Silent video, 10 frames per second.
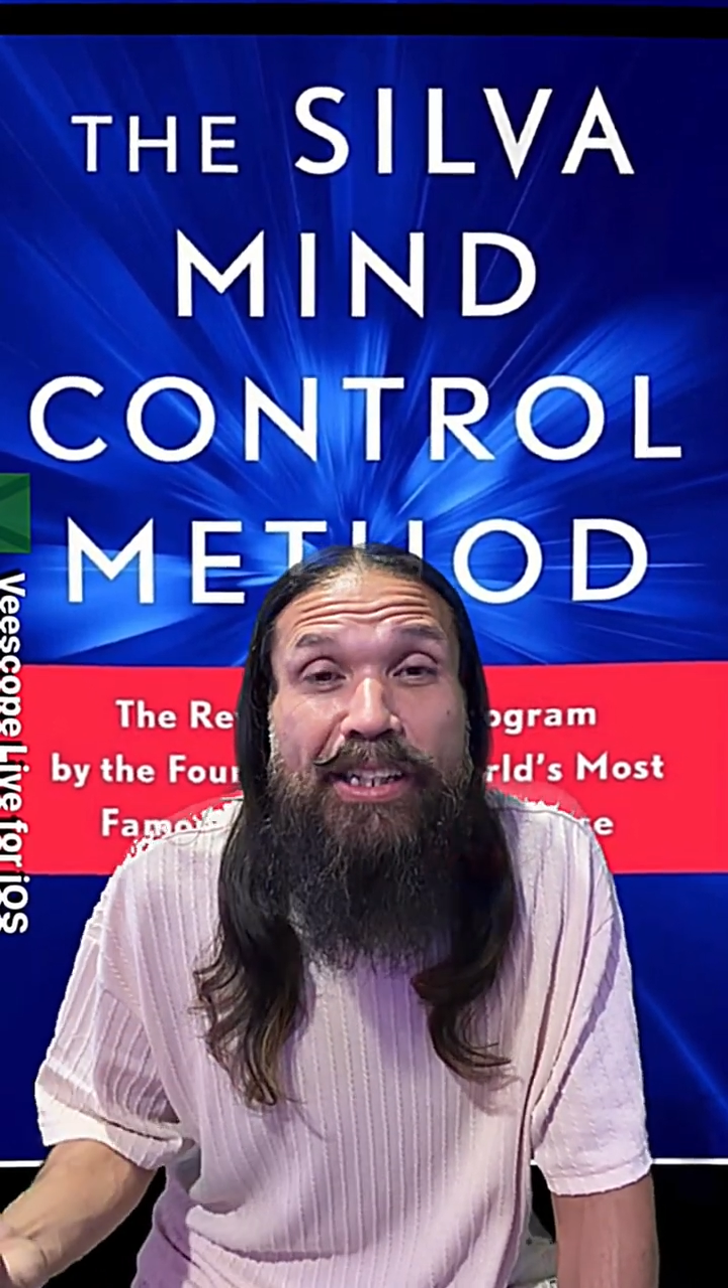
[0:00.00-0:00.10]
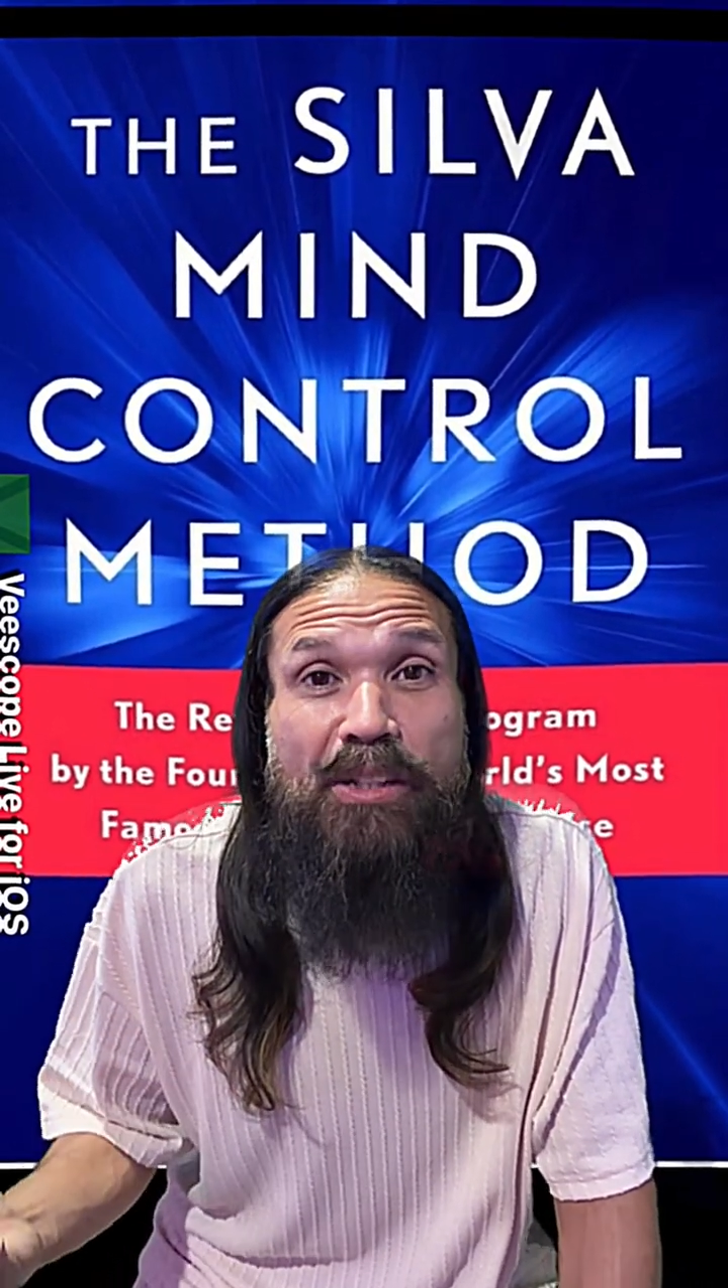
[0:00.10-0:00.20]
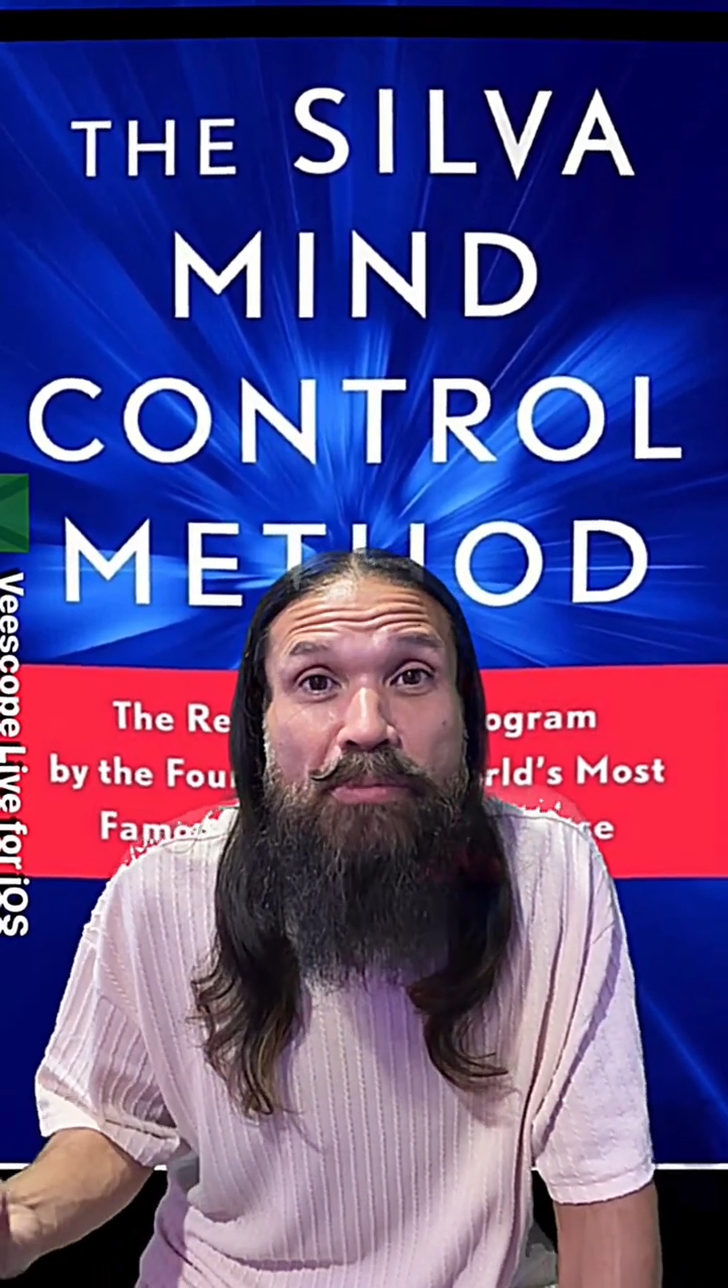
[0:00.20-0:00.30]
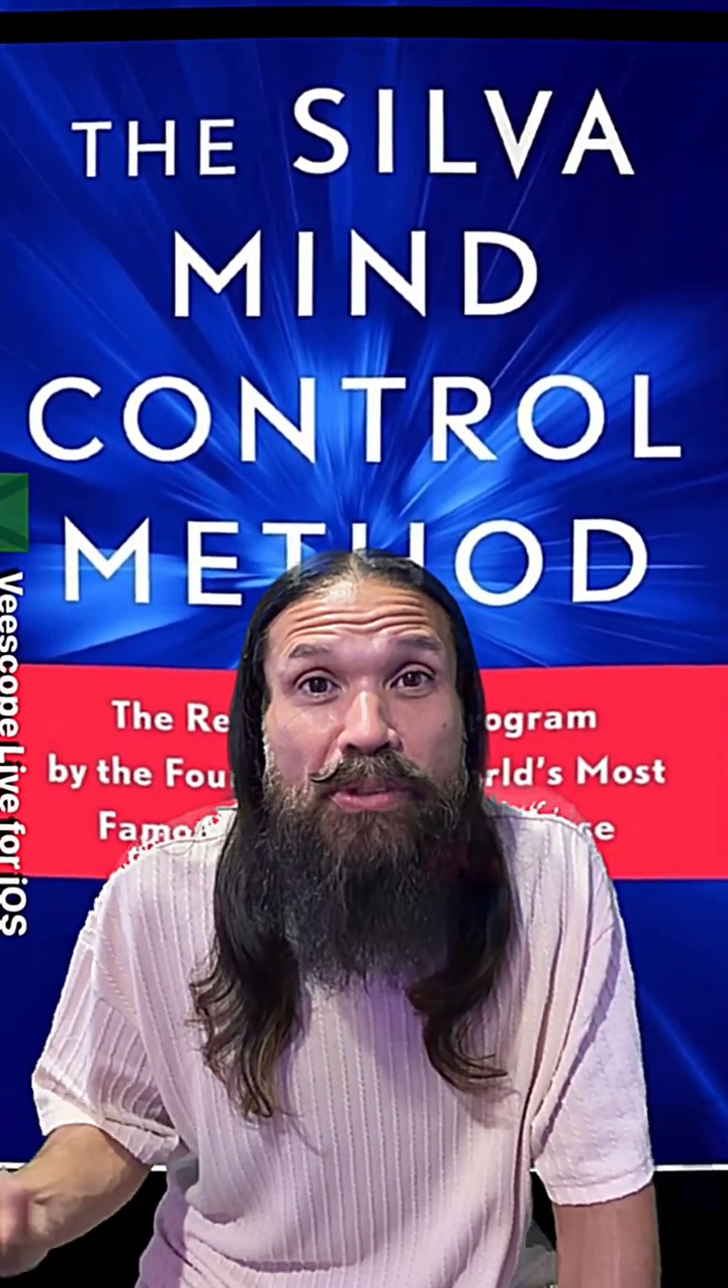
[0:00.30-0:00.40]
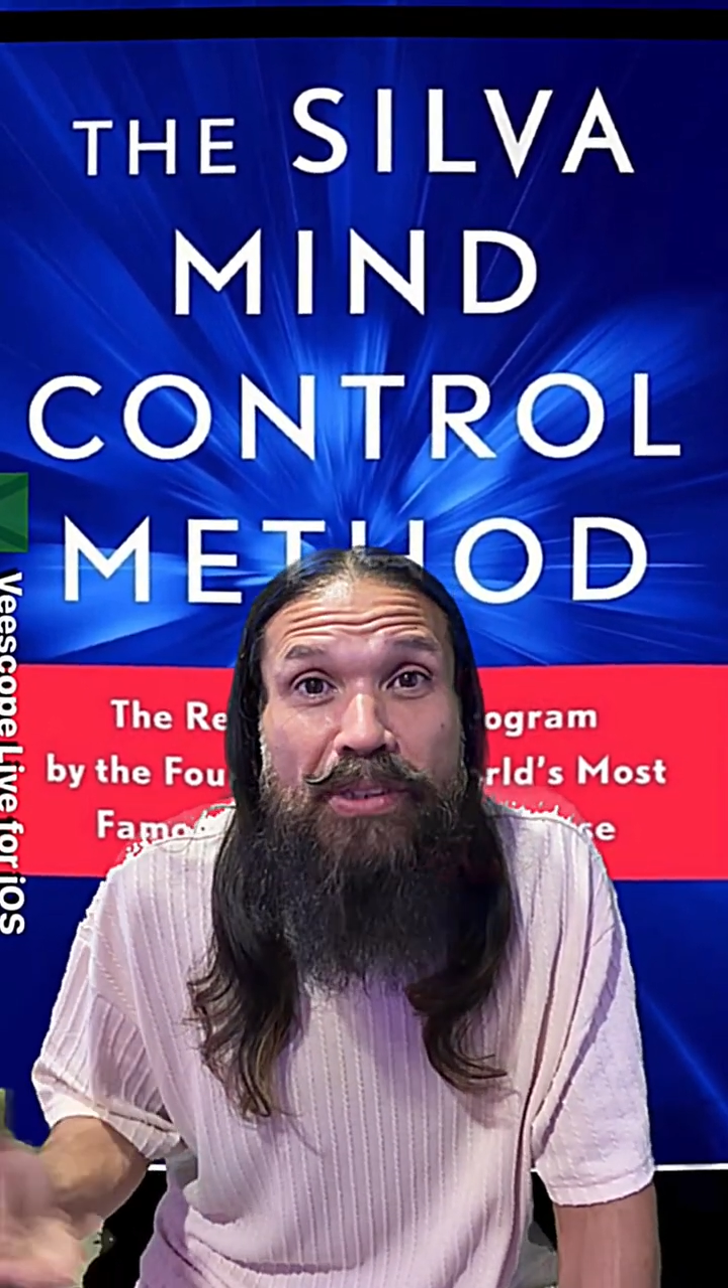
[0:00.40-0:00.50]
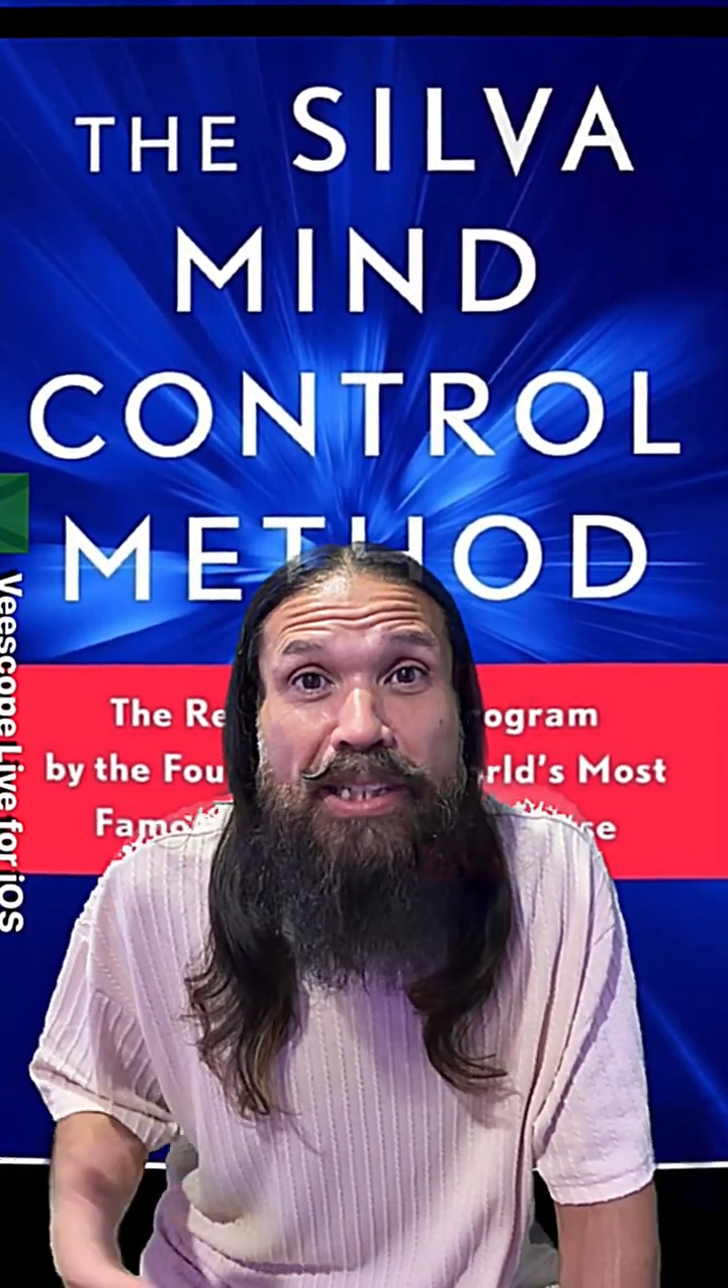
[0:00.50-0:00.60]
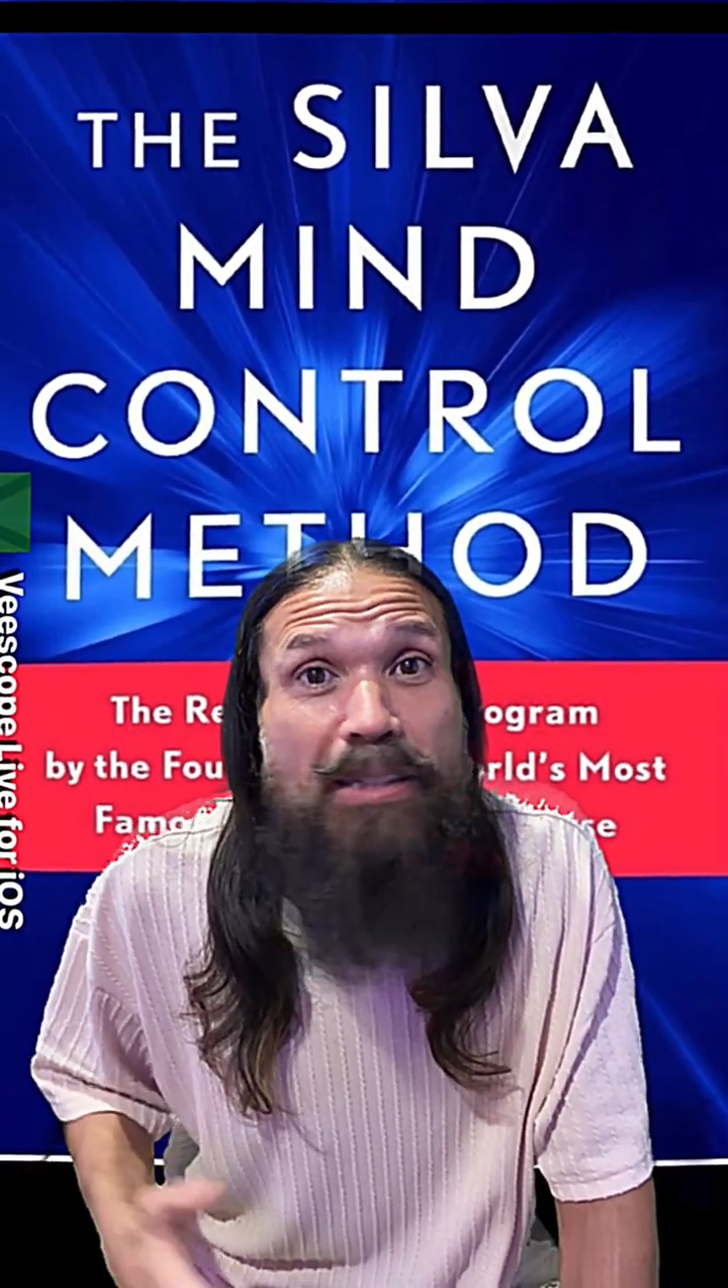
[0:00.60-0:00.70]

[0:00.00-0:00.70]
community